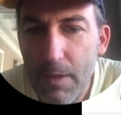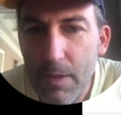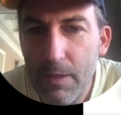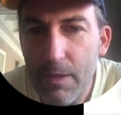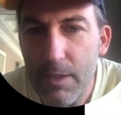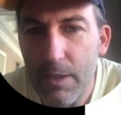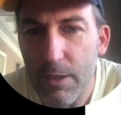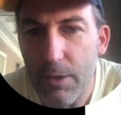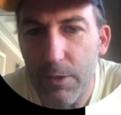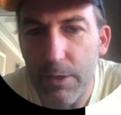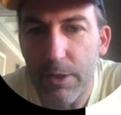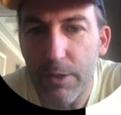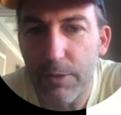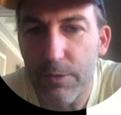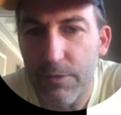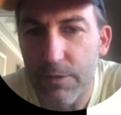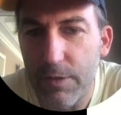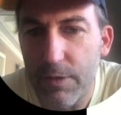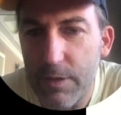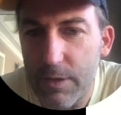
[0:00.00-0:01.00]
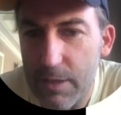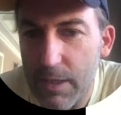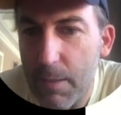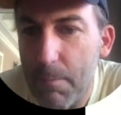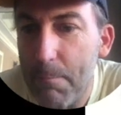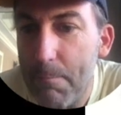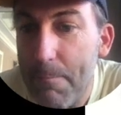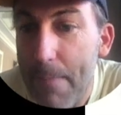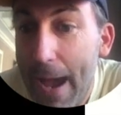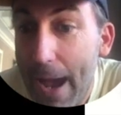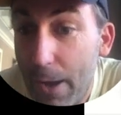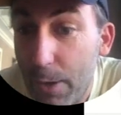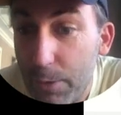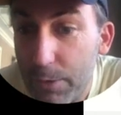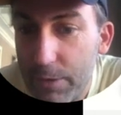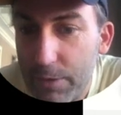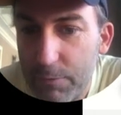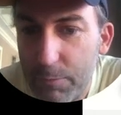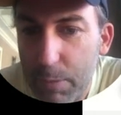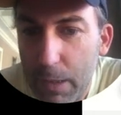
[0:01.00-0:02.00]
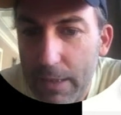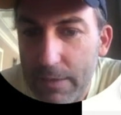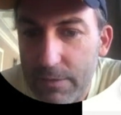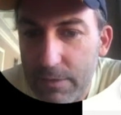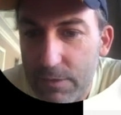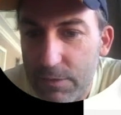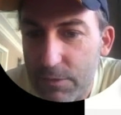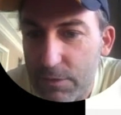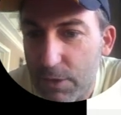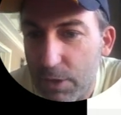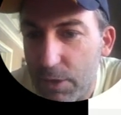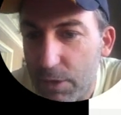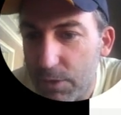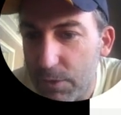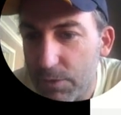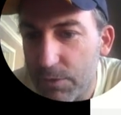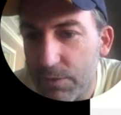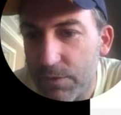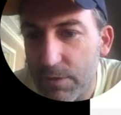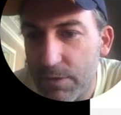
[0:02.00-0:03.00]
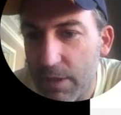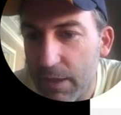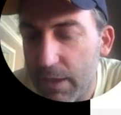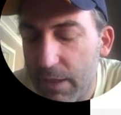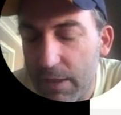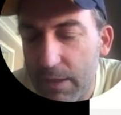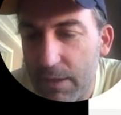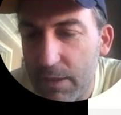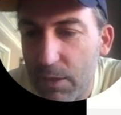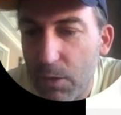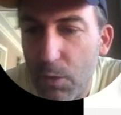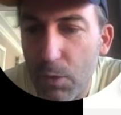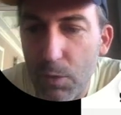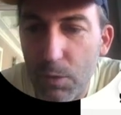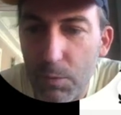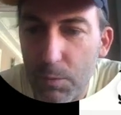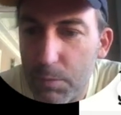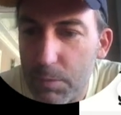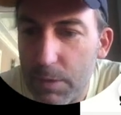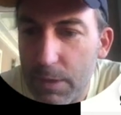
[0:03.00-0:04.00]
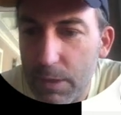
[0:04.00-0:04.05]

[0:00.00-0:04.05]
Here's a mound of bison skulls and a whole,